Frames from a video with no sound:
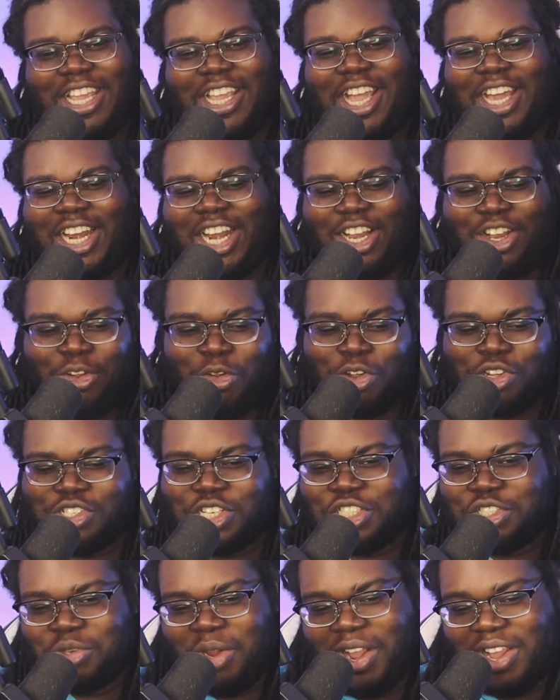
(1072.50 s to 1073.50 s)
lures the
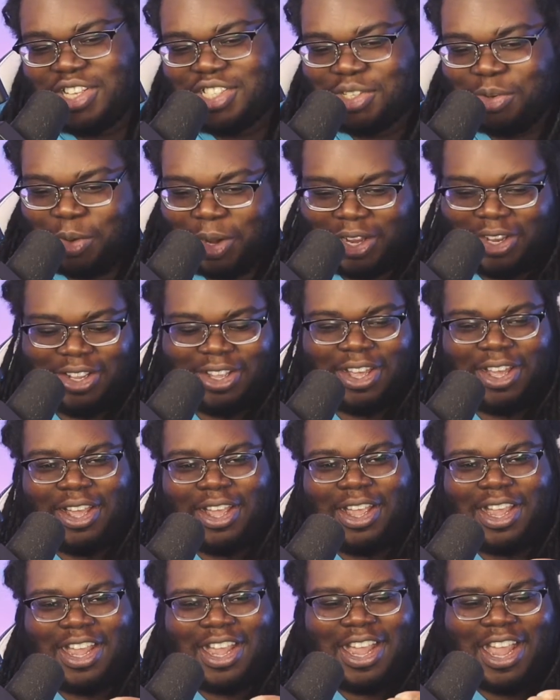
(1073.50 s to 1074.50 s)
dragons away,
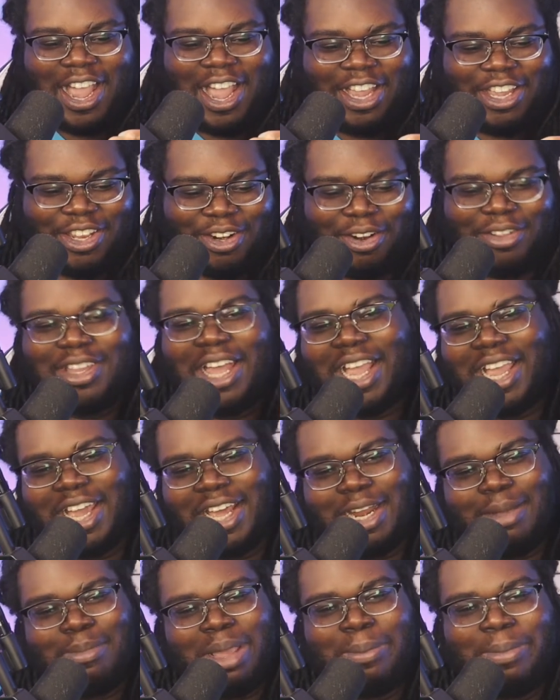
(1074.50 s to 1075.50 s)
and you know that kind of
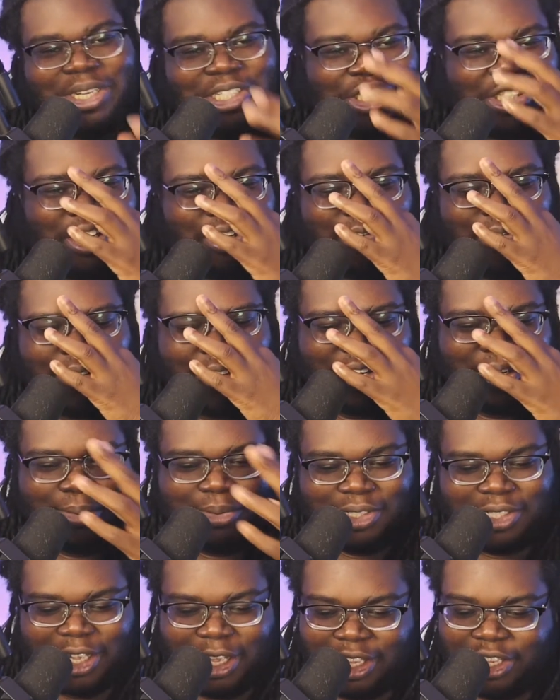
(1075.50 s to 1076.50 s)
made me chuckle. You know what I'm
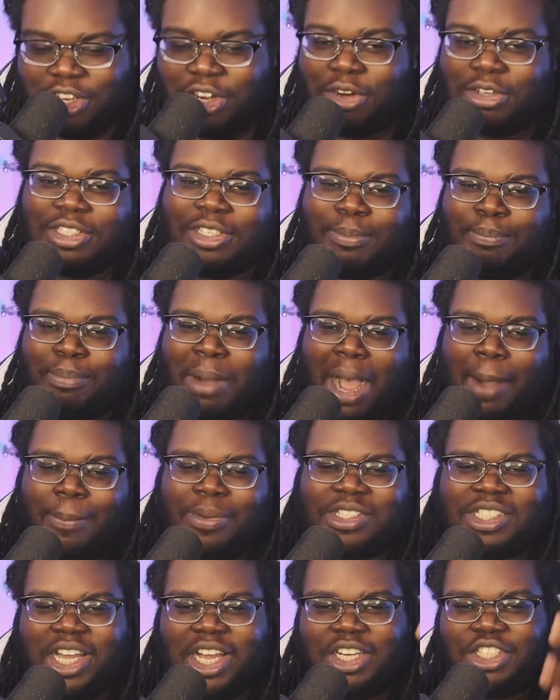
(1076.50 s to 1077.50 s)
saying? You know, the Popp has
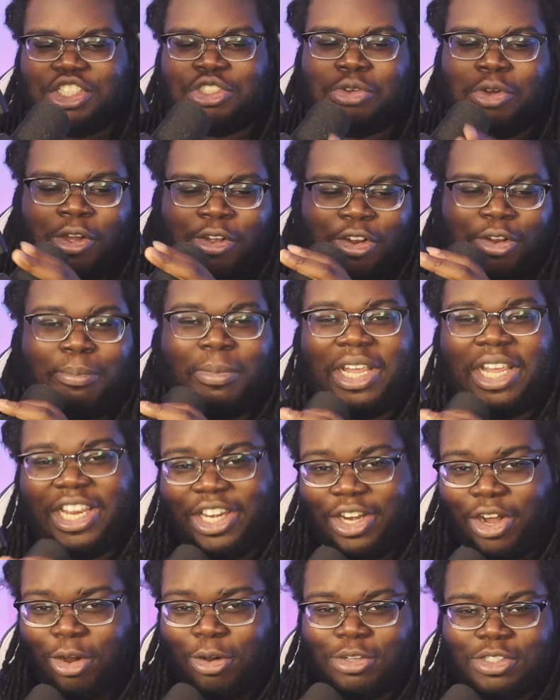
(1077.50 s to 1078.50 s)
gotten stronger, but he
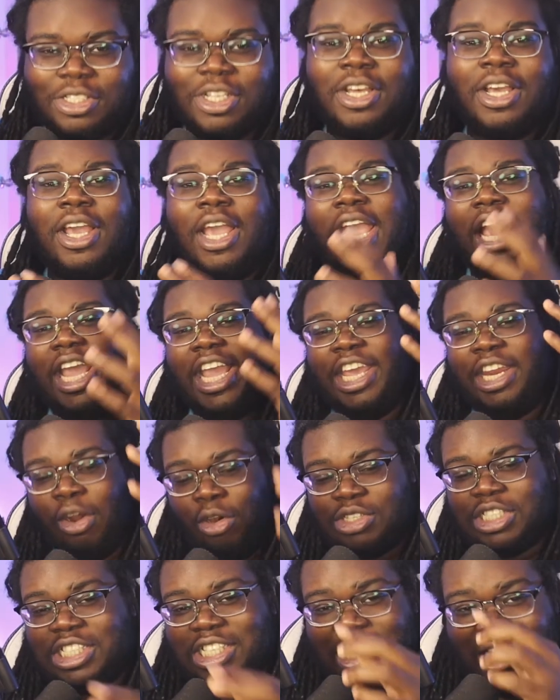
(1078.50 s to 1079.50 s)
knows
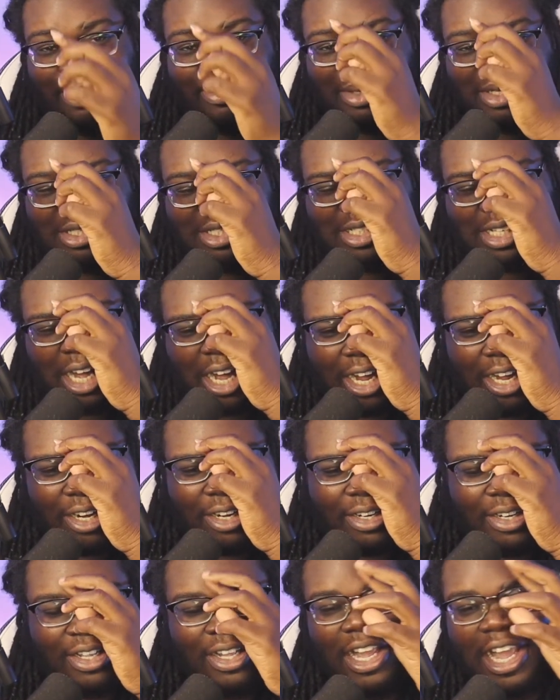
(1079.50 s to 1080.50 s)
his limits. All right,
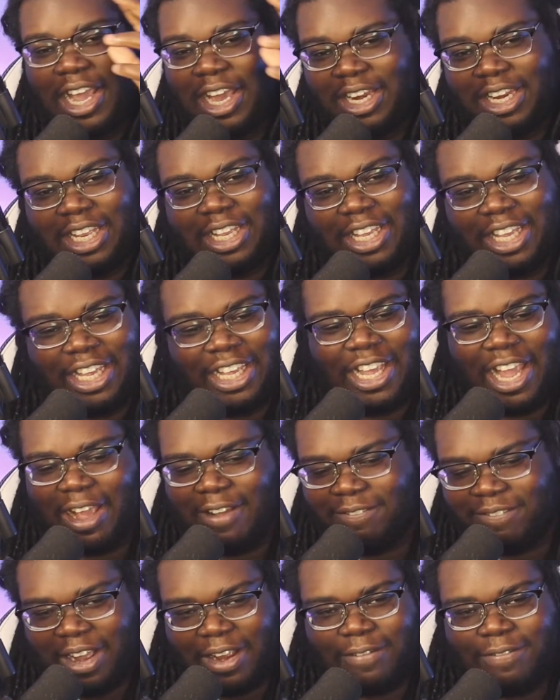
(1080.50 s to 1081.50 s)
and he can't
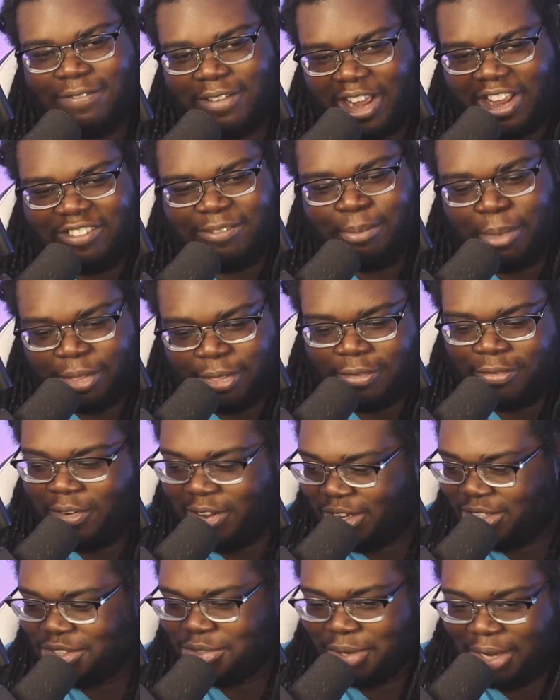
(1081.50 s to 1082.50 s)
fight 5 motherfucking
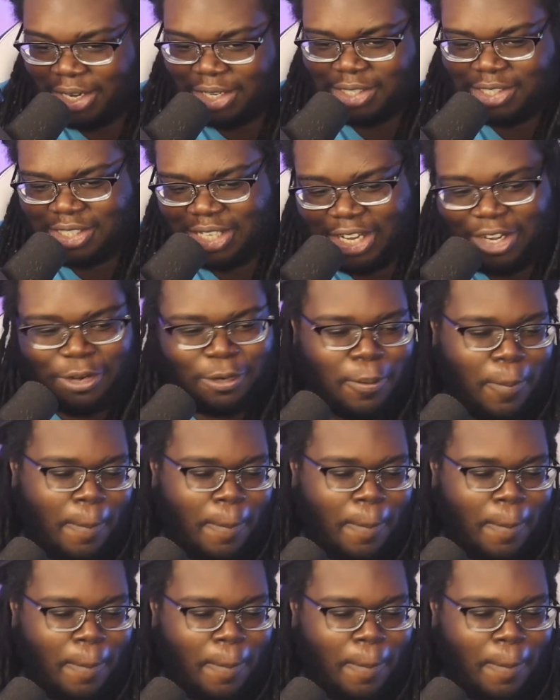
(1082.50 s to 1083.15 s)
dragons. Anywho,